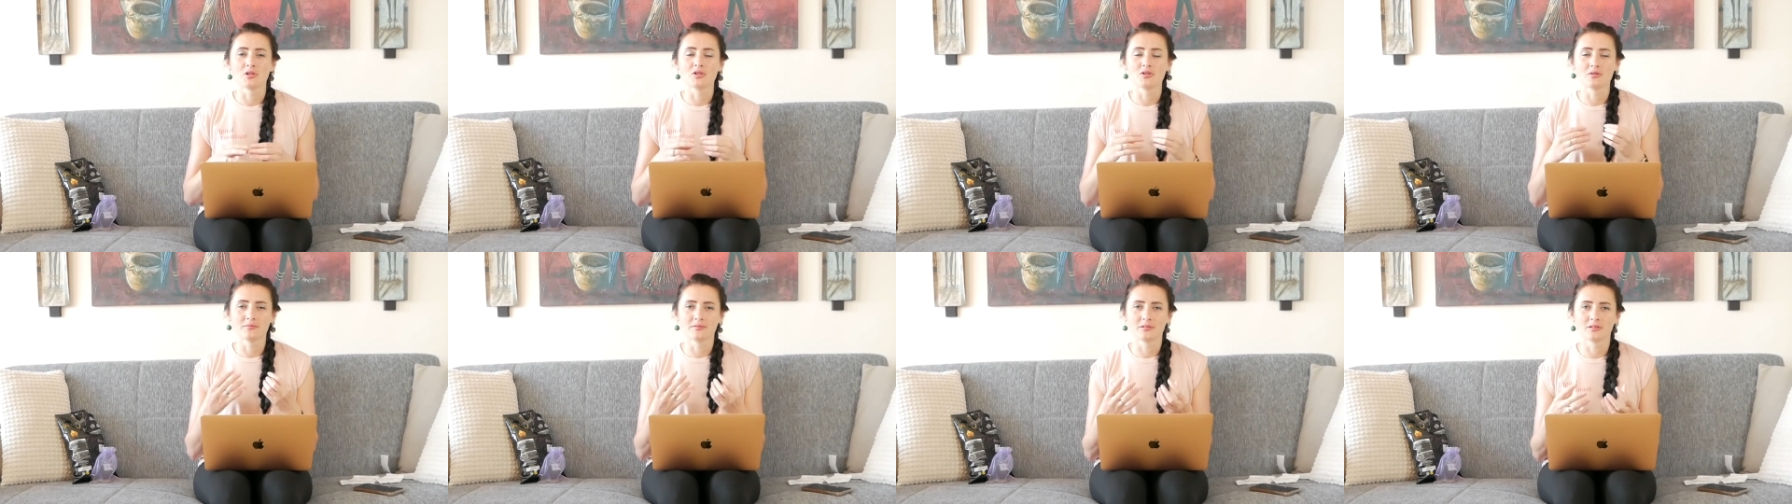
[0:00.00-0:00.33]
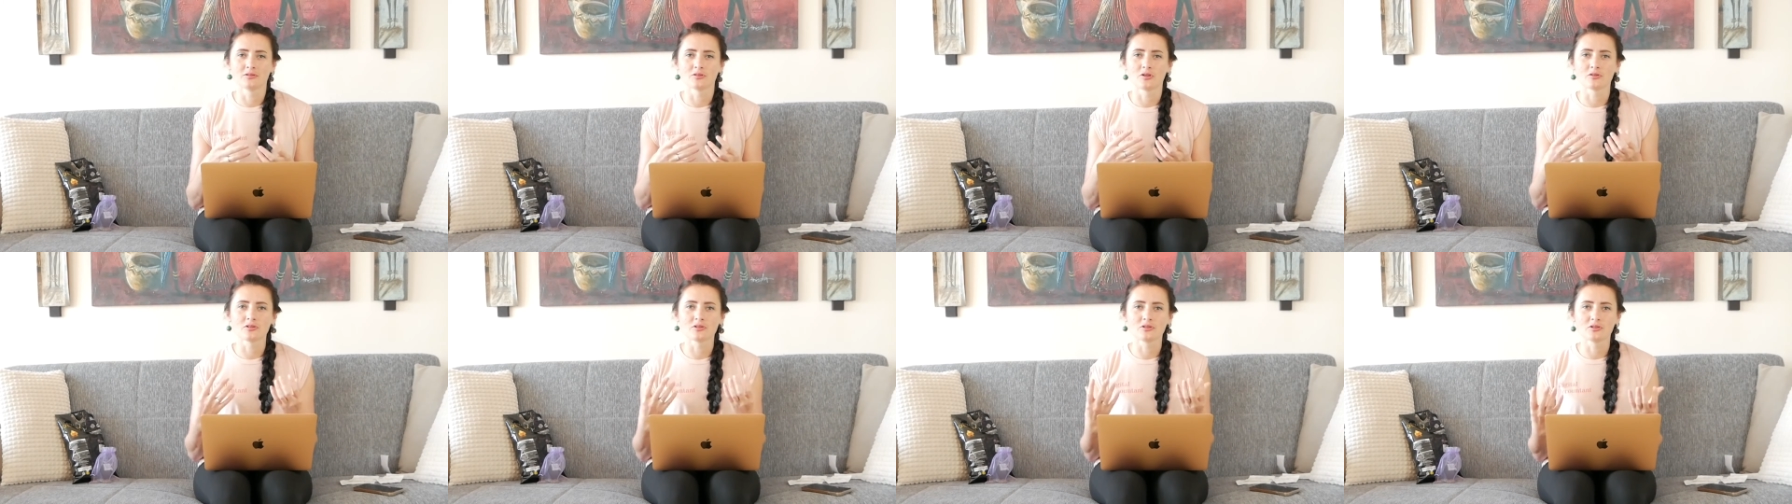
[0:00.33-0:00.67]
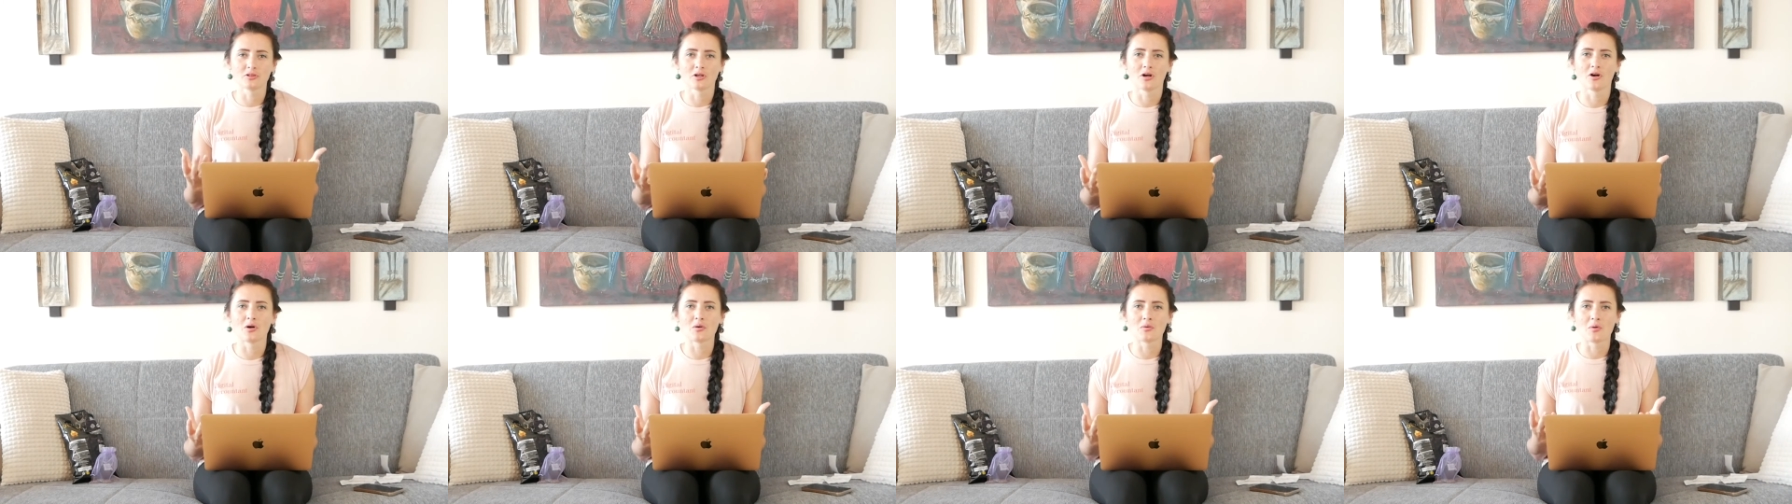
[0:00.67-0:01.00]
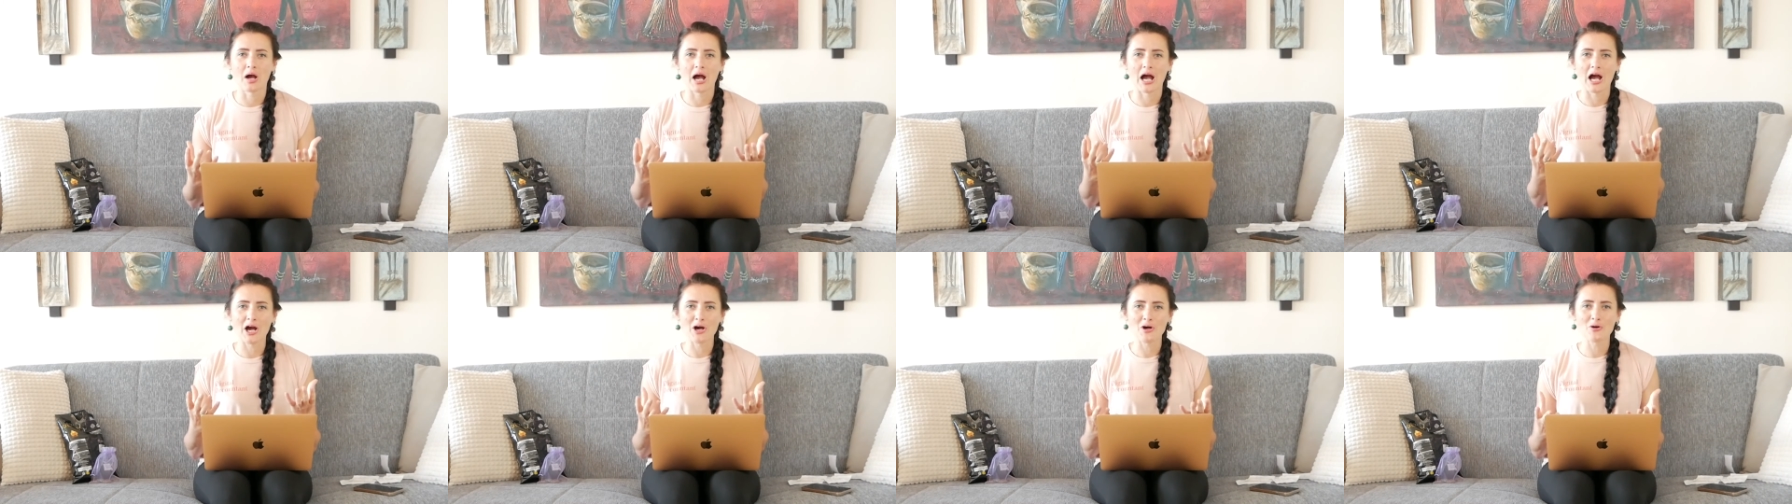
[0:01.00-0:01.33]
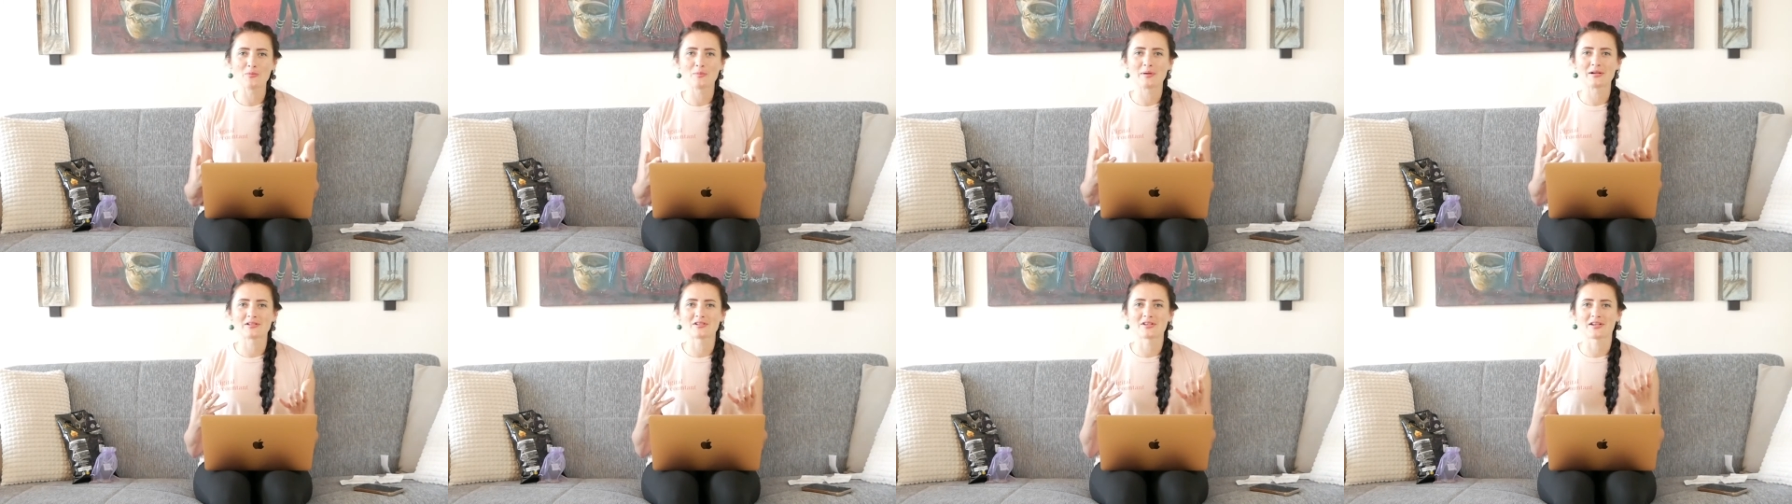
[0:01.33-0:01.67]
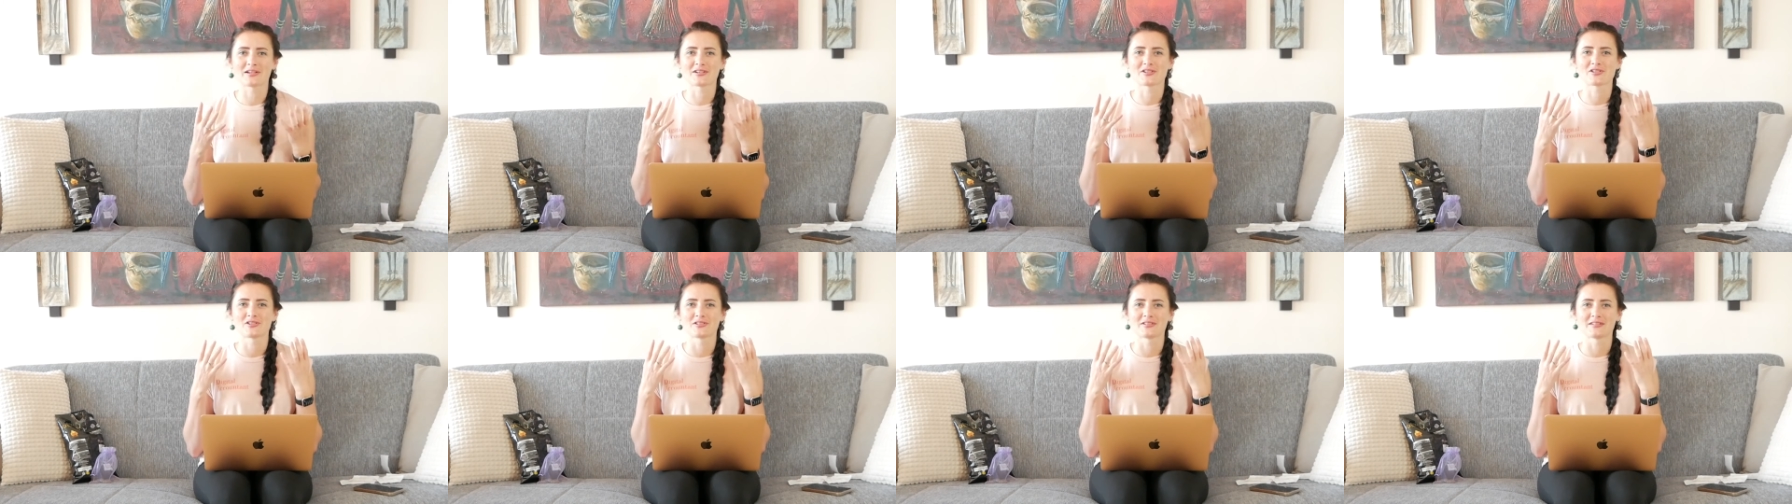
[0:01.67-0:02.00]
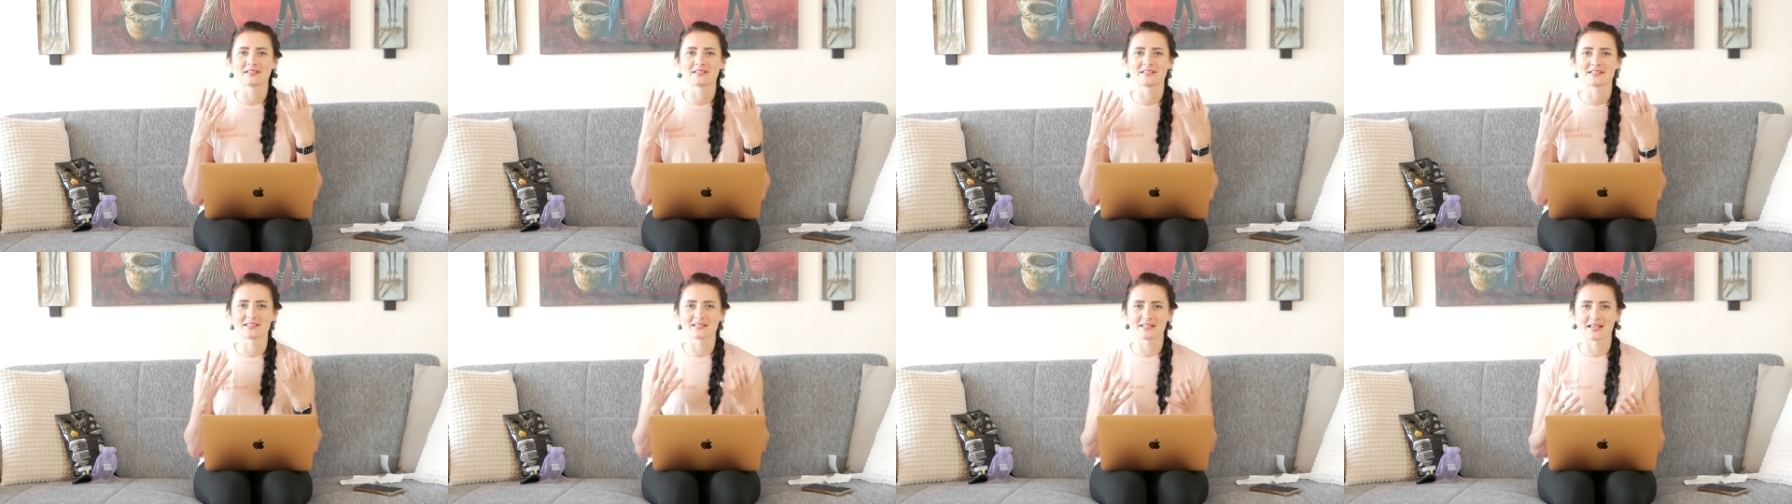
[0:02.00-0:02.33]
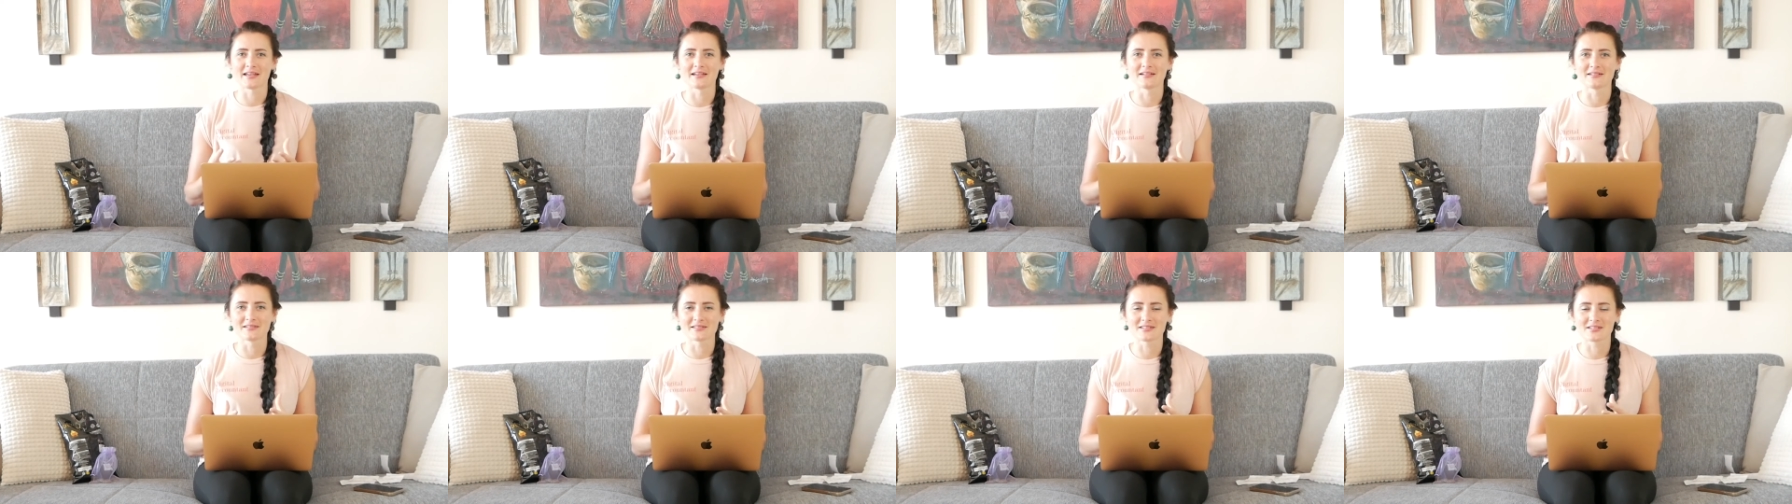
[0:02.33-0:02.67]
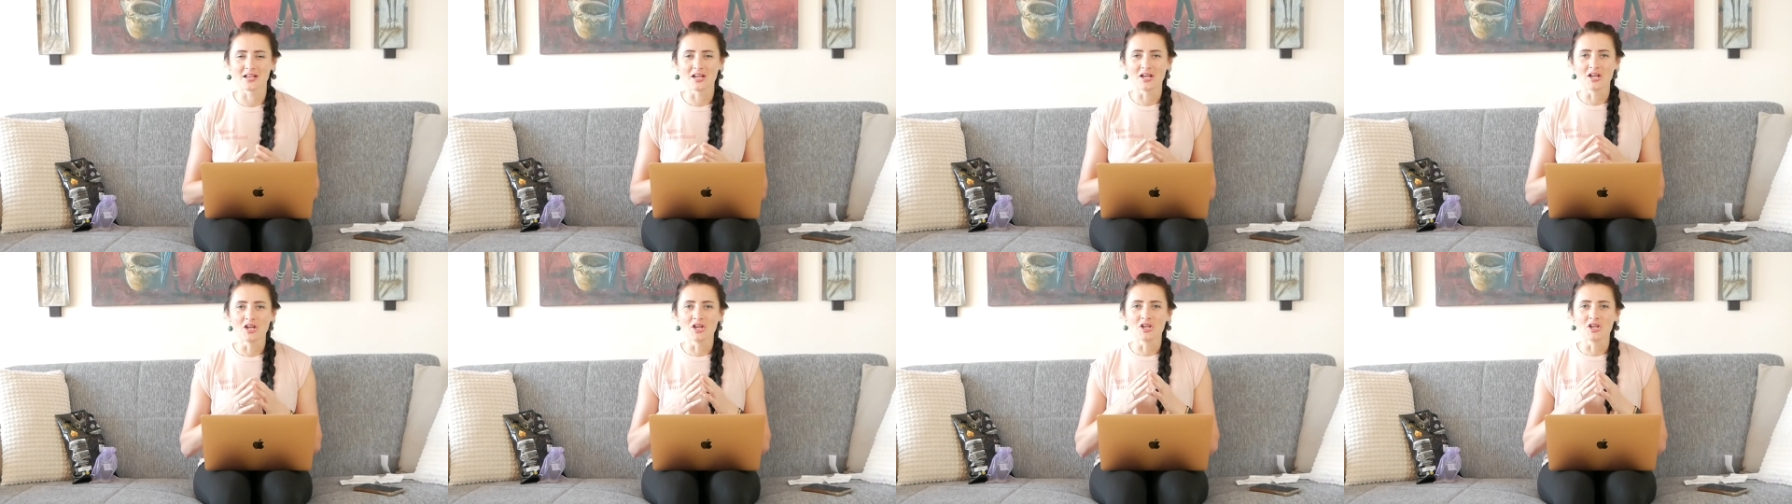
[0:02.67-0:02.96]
you will not know how much actually sales